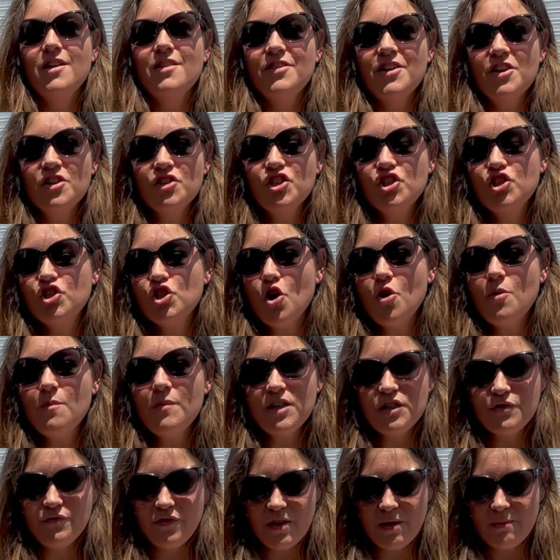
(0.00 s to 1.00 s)
There's so
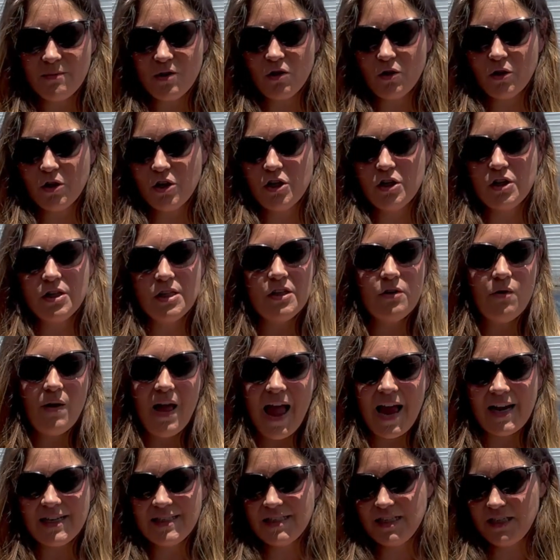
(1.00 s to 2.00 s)
much for them to learn, little
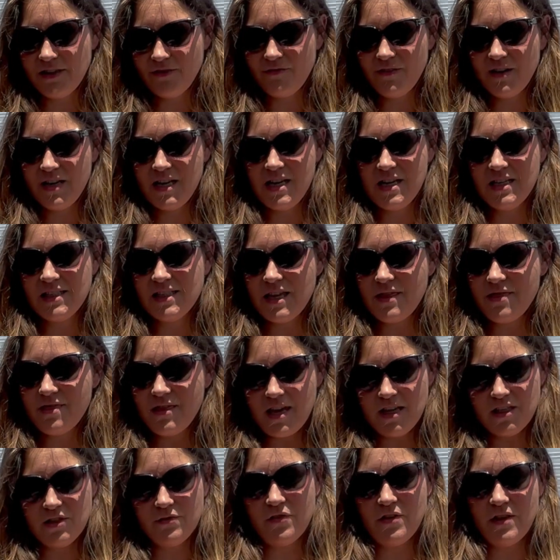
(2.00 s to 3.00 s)
activities and
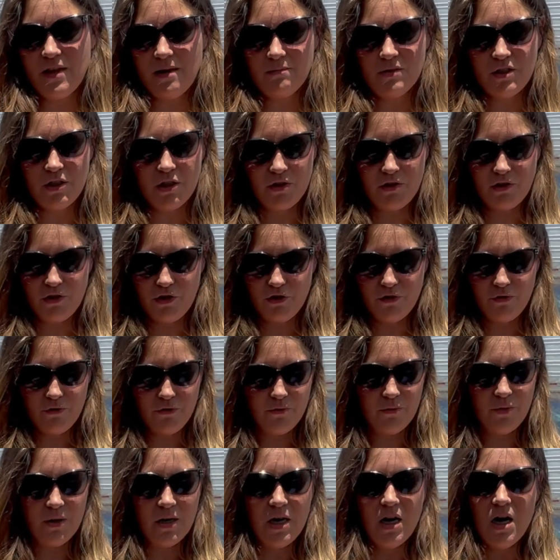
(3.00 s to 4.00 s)
things for them to
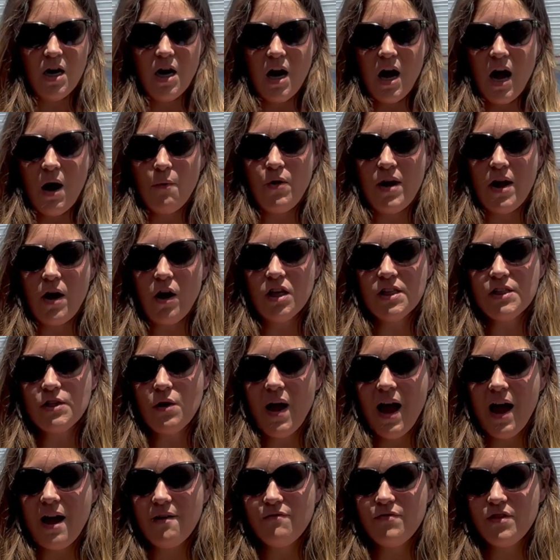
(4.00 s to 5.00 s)
do. We also
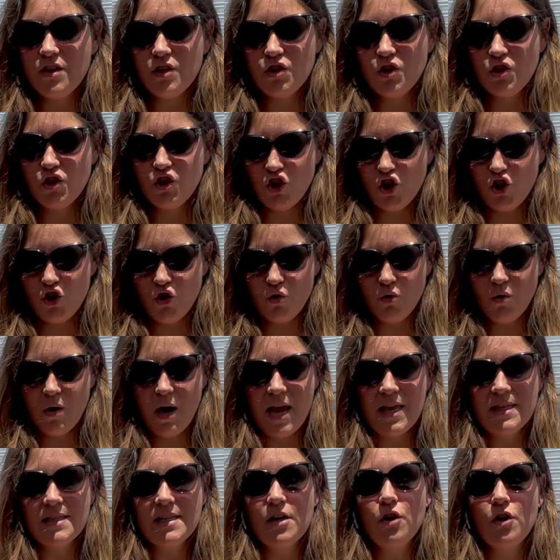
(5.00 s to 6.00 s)
have the zoo.
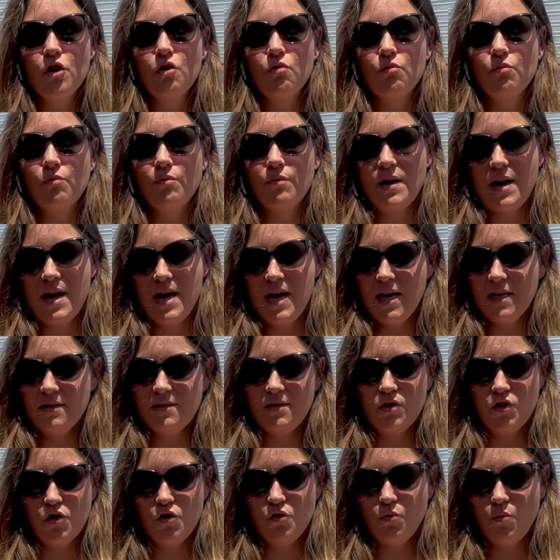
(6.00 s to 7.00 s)
It's a great
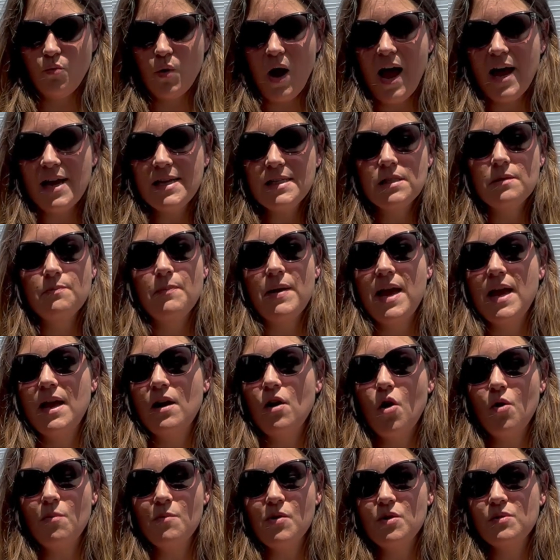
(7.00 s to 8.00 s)
zoo. I spent
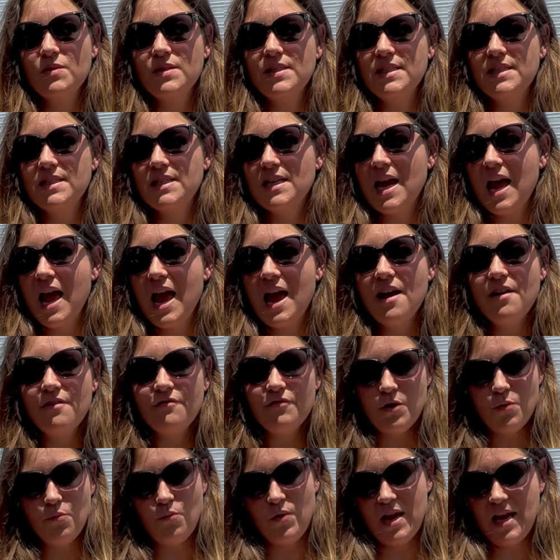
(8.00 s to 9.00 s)
almost
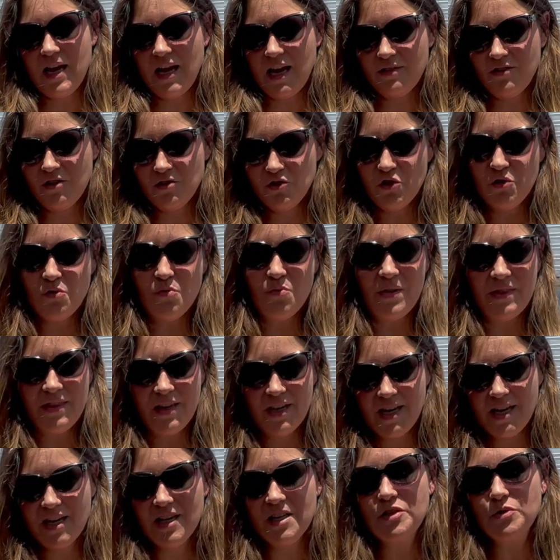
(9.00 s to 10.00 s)
every week at the zoo when the
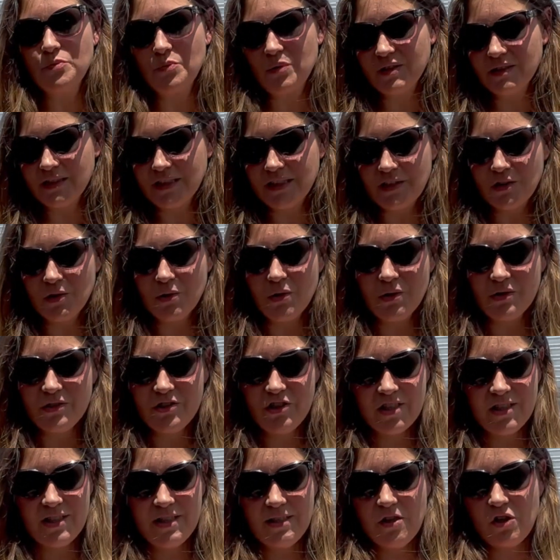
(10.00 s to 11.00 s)
kids were little.
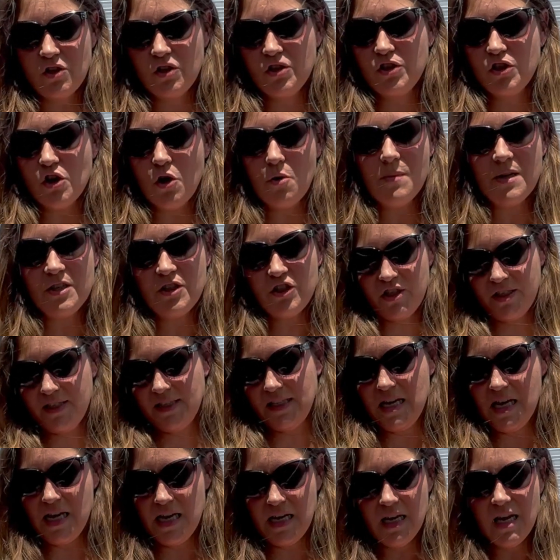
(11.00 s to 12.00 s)
Just there's so much to
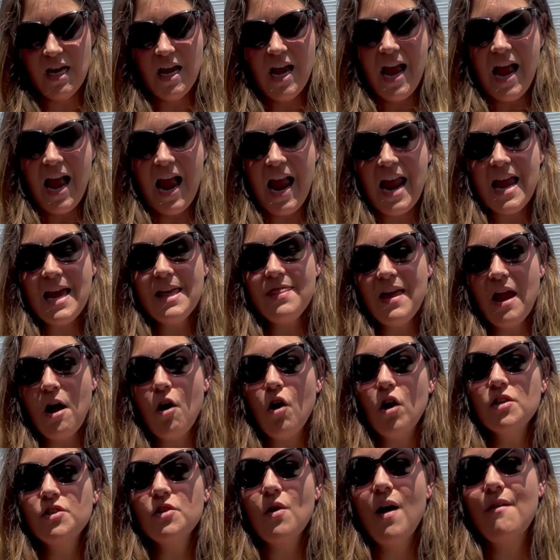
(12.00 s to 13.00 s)
see. And they
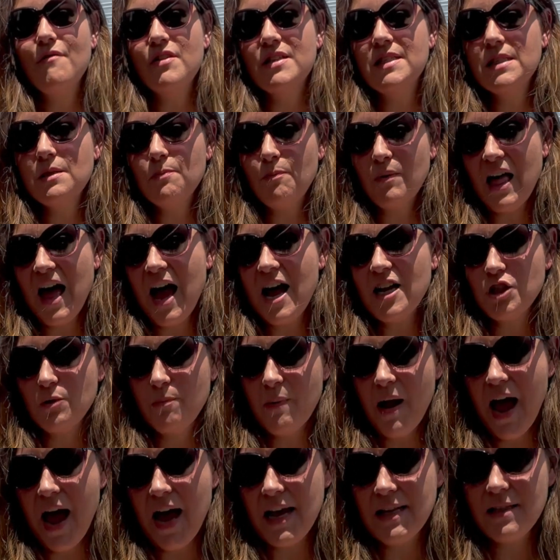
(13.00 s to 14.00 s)
also have a splash
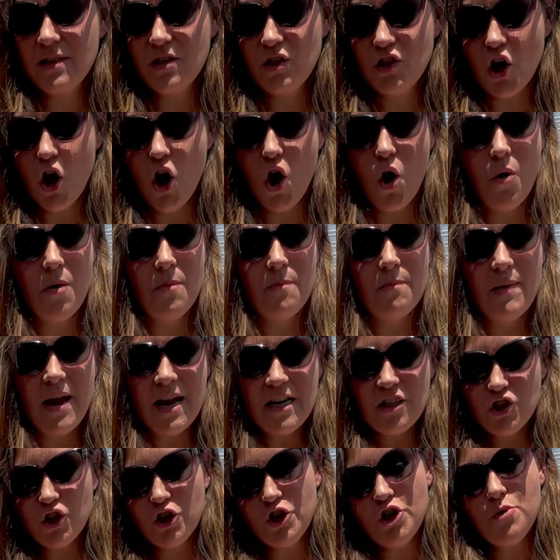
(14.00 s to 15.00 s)
pad. So make
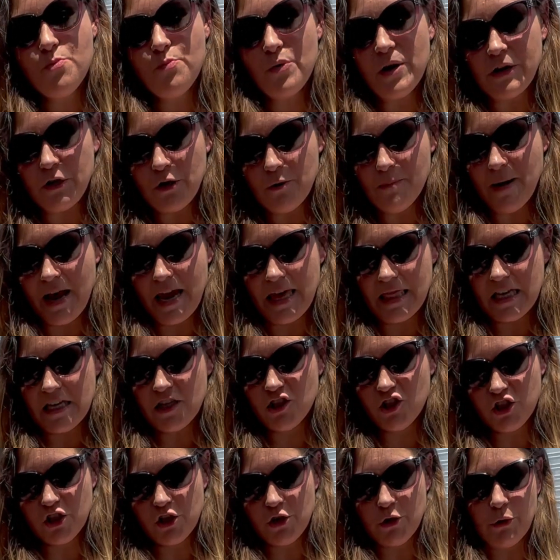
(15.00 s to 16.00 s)
sure you bring your bathing
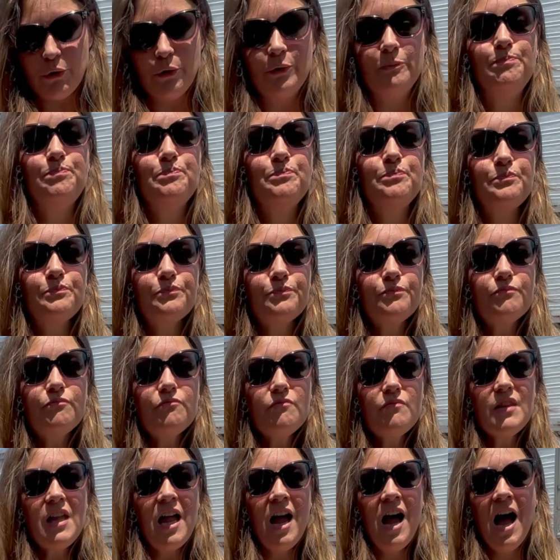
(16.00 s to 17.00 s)
suit
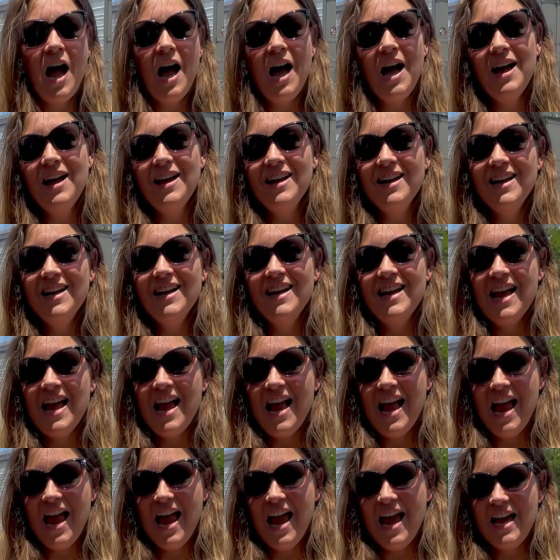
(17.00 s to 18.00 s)

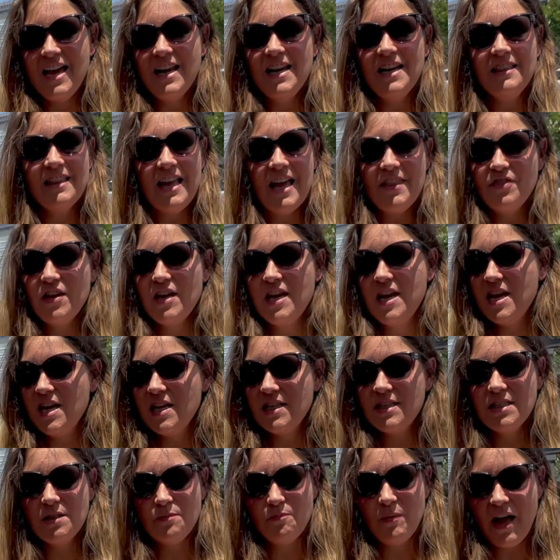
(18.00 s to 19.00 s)
and let the
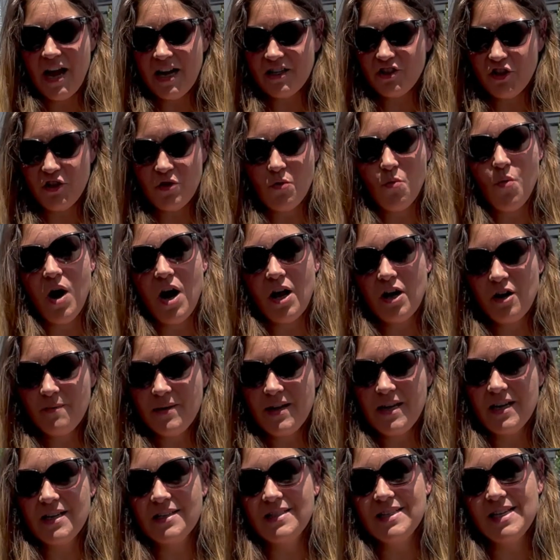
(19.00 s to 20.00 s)
kids splash in the water
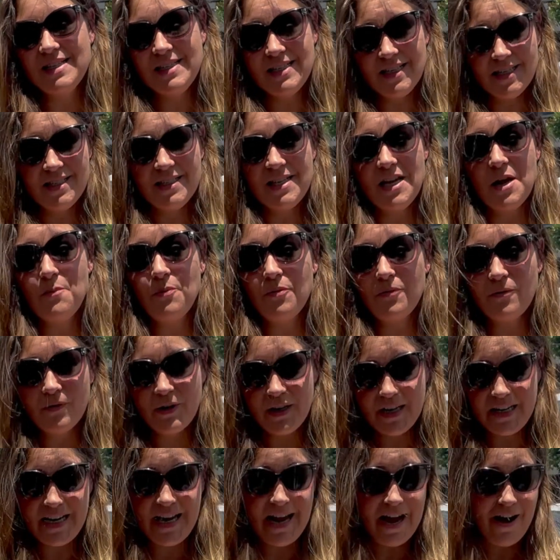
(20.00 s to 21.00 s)
because it does get
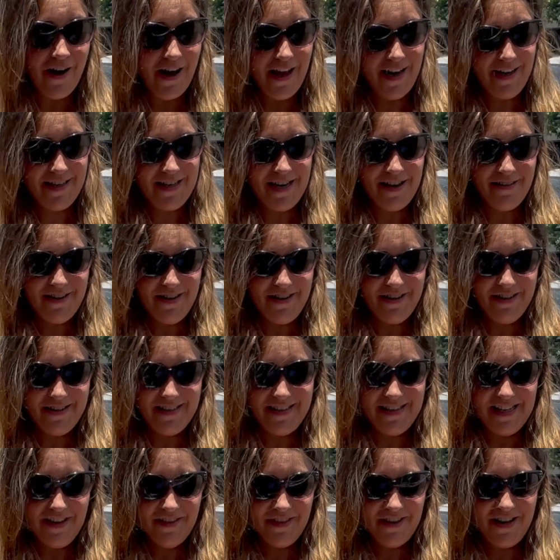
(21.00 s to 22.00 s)
pretty hot down here in South